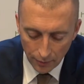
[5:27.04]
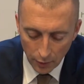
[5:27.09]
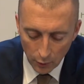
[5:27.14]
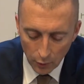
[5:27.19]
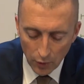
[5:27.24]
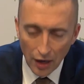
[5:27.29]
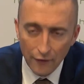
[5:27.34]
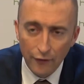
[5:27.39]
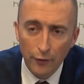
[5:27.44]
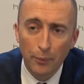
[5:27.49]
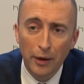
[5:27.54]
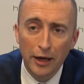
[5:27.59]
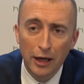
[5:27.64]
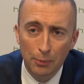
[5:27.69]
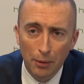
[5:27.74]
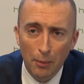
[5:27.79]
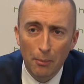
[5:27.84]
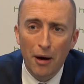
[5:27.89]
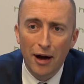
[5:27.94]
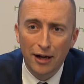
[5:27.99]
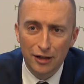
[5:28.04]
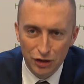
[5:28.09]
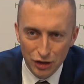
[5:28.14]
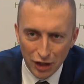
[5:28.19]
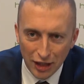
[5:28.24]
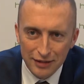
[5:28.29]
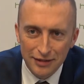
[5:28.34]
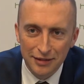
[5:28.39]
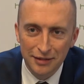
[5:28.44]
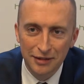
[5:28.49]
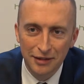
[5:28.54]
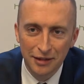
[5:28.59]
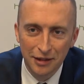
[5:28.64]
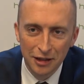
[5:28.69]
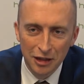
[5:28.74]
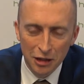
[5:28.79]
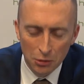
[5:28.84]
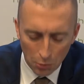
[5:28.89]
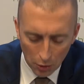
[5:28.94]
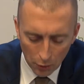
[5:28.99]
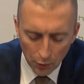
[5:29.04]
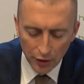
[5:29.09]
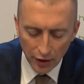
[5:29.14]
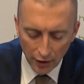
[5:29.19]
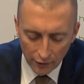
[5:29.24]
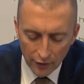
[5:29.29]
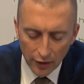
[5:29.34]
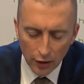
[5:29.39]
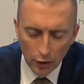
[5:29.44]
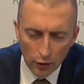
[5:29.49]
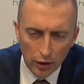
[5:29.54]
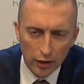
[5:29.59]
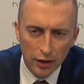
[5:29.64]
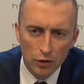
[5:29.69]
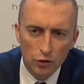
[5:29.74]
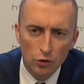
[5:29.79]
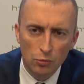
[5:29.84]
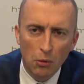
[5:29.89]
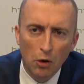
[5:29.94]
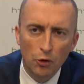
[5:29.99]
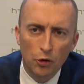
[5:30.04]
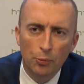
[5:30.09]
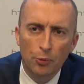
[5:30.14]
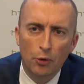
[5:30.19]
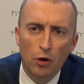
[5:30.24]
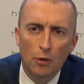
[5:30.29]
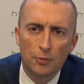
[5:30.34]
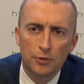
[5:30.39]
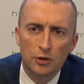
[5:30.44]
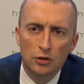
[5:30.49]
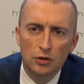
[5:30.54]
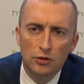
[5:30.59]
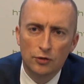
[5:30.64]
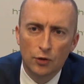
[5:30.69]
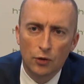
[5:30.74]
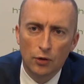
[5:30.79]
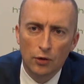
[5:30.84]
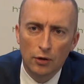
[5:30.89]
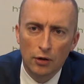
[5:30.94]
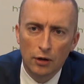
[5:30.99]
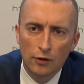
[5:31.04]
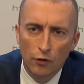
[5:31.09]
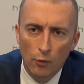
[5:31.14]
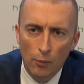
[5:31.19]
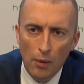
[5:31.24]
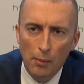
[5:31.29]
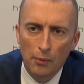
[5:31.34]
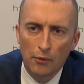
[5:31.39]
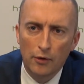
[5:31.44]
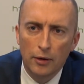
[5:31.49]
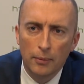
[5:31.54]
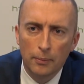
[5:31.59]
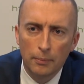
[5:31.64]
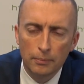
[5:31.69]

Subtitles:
we haven't made up our minds yet, but we're definitely looking into multiple options for memory.